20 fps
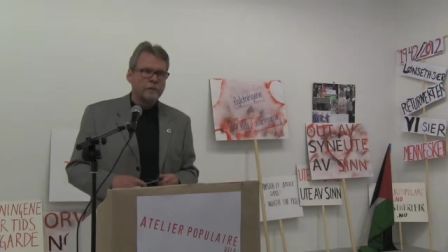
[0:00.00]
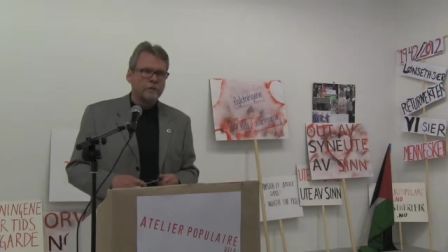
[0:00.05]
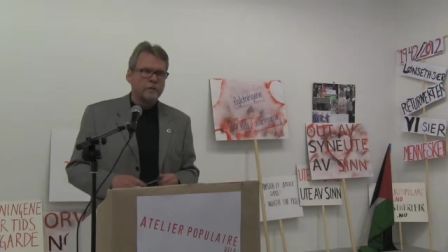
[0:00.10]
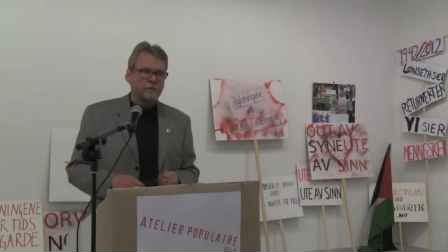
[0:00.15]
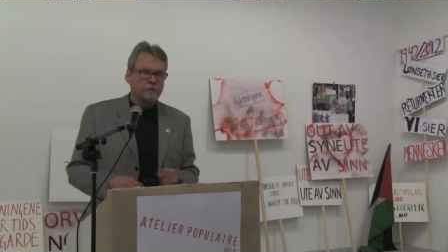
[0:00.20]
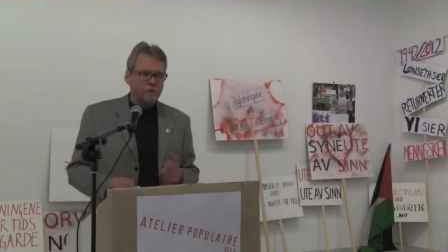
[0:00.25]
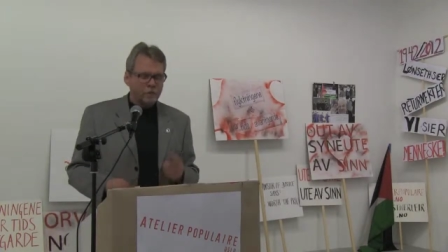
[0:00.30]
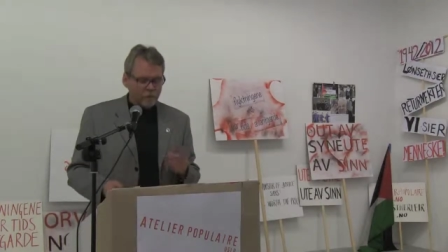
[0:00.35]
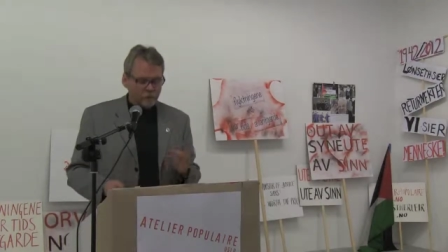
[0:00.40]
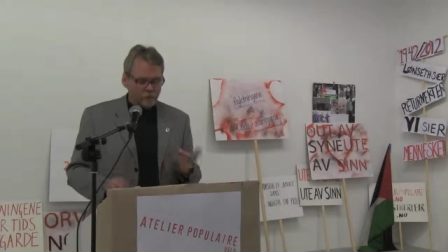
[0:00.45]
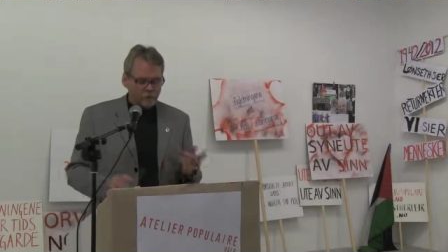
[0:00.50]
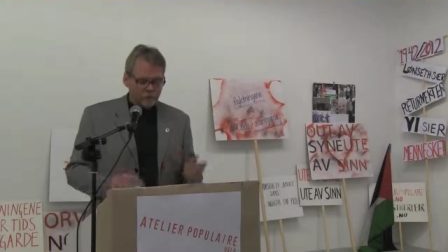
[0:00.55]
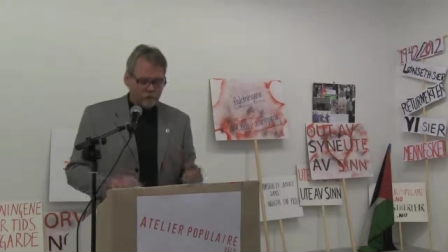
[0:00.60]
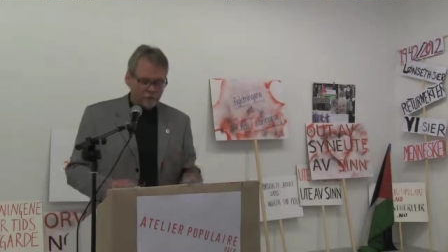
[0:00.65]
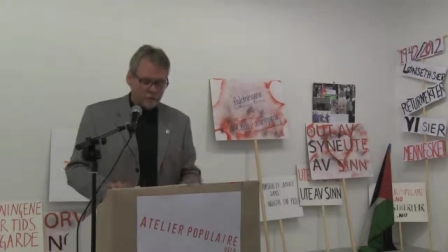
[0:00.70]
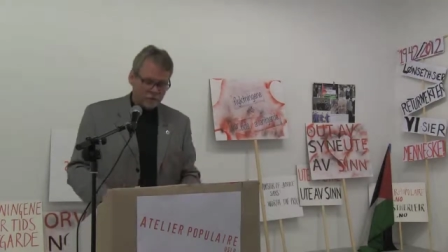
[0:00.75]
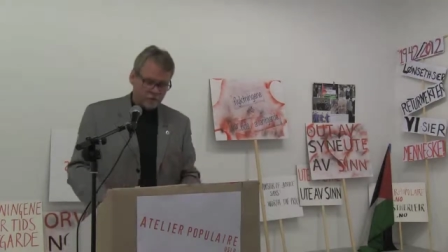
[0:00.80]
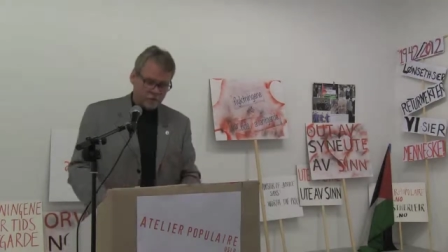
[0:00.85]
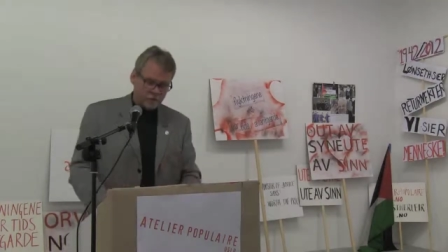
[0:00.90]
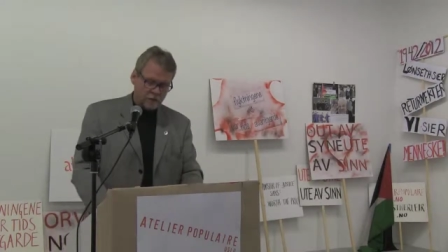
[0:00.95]
Sometimes
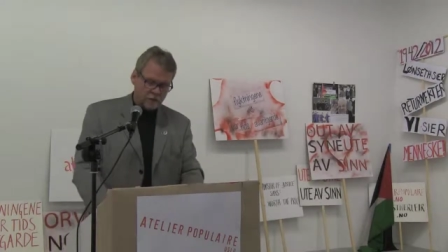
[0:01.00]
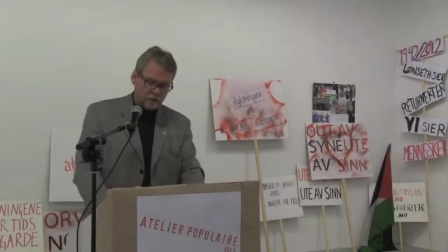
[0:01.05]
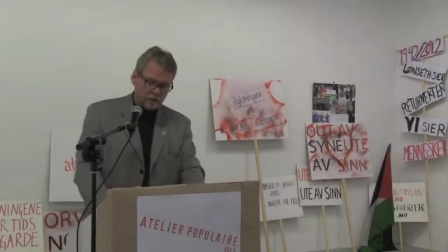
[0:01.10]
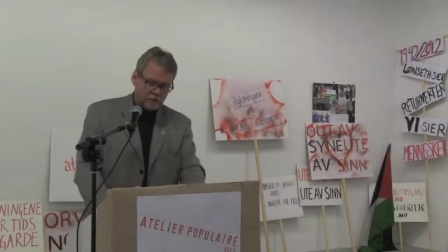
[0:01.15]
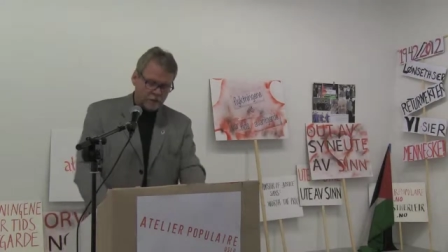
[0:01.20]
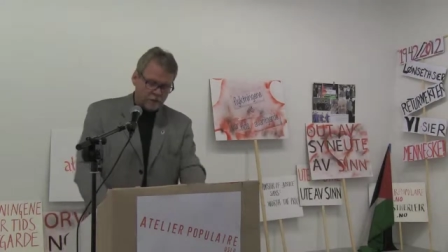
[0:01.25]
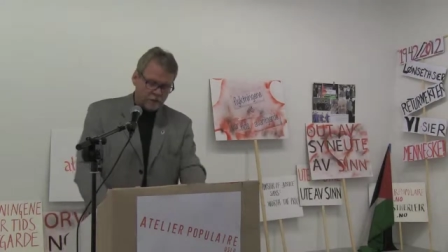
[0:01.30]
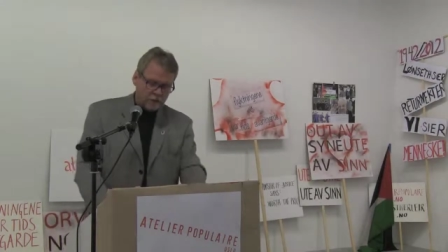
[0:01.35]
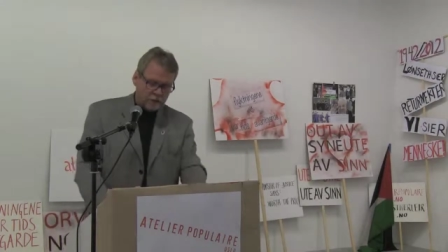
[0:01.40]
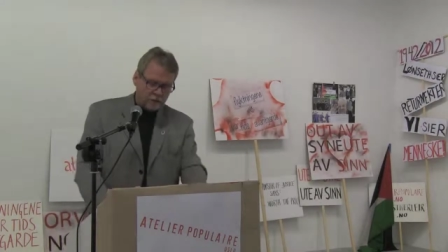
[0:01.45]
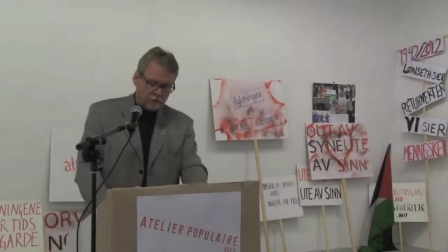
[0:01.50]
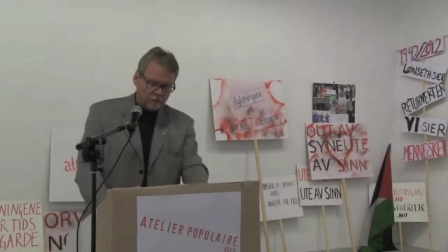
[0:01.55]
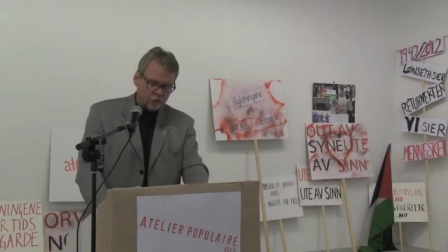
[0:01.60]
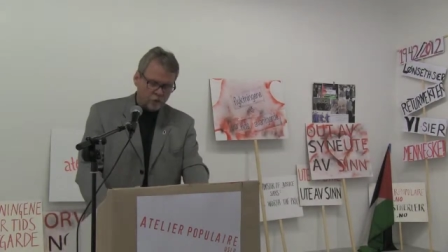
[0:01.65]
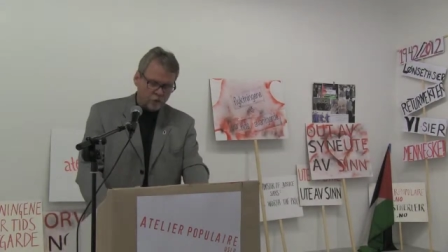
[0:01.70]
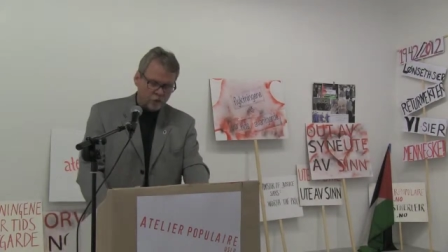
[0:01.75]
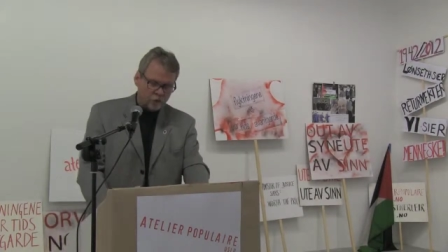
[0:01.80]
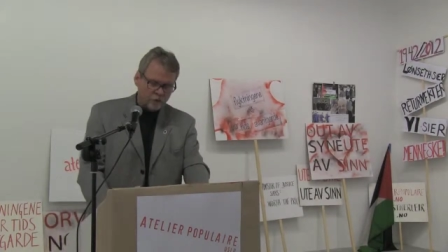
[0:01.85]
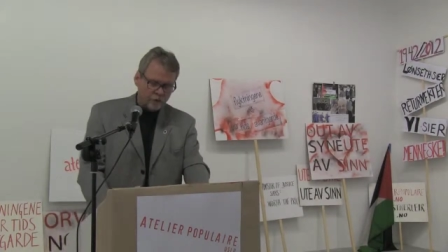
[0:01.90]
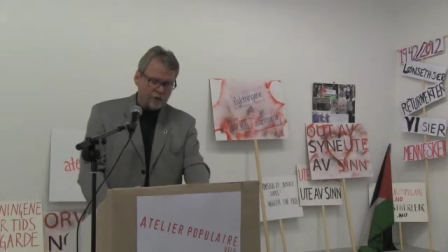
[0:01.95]
that
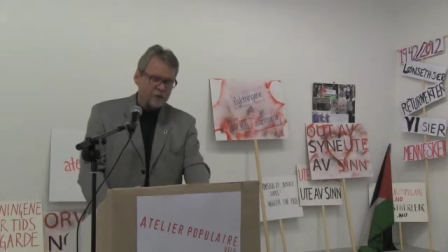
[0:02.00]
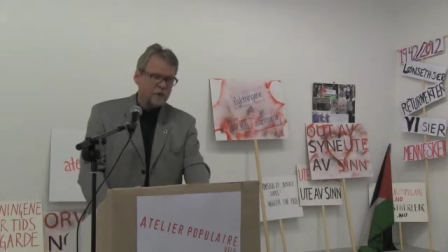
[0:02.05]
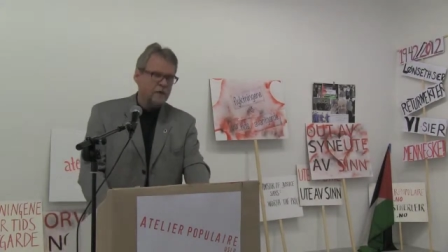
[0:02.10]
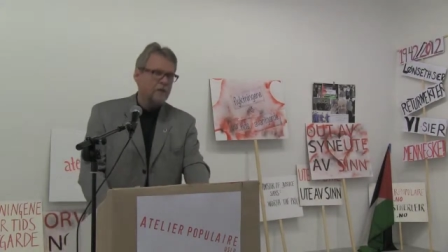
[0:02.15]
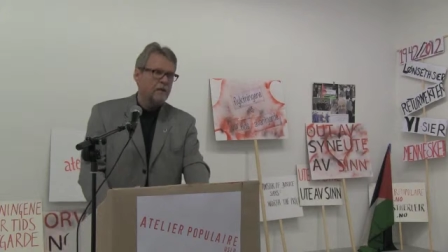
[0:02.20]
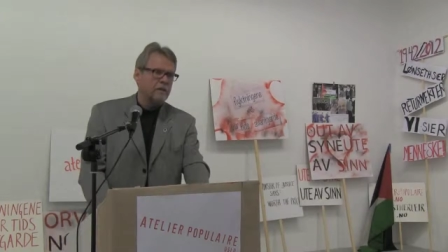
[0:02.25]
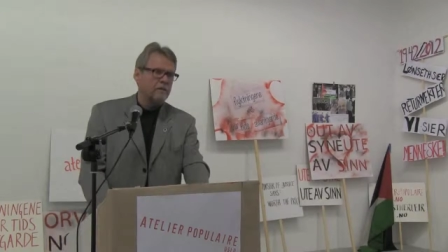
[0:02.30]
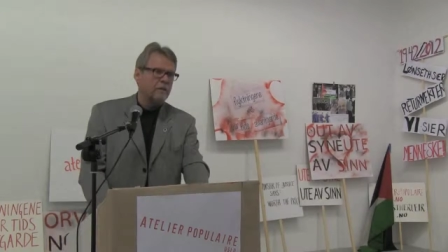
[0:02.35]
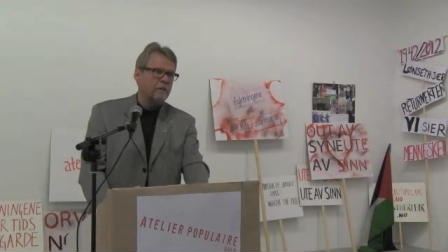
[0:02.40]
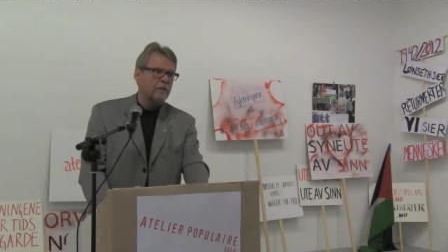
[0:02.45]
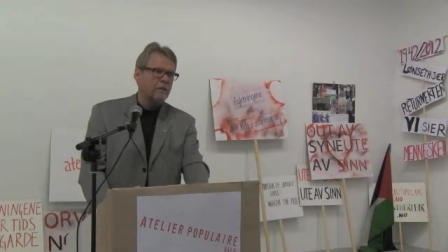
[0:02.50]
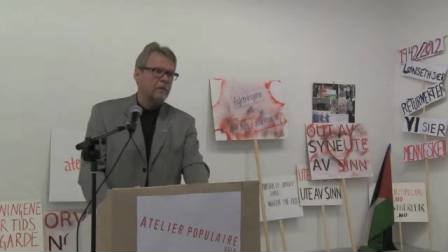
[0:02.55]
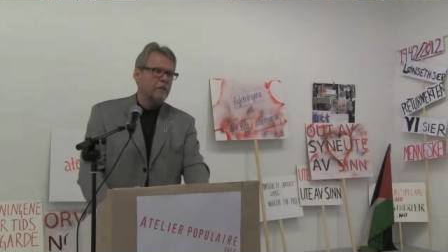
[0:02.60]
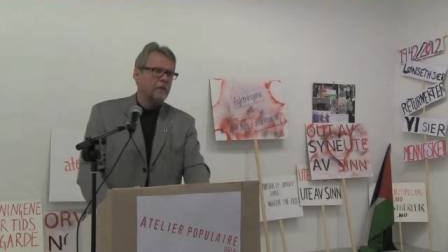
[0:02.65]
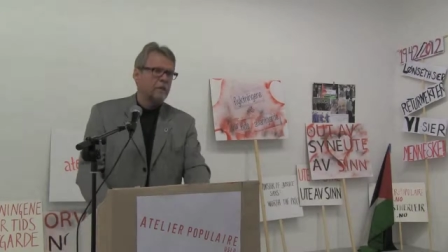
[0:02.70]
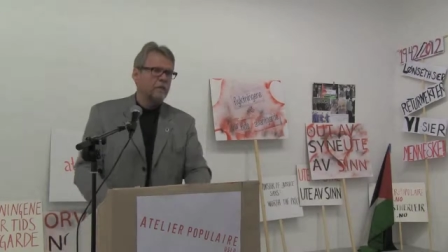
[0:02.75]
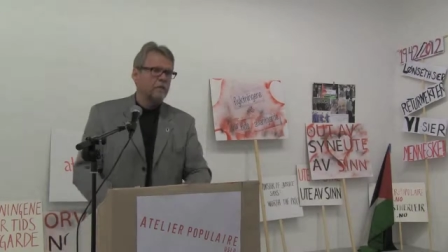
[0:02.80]
could mean a difference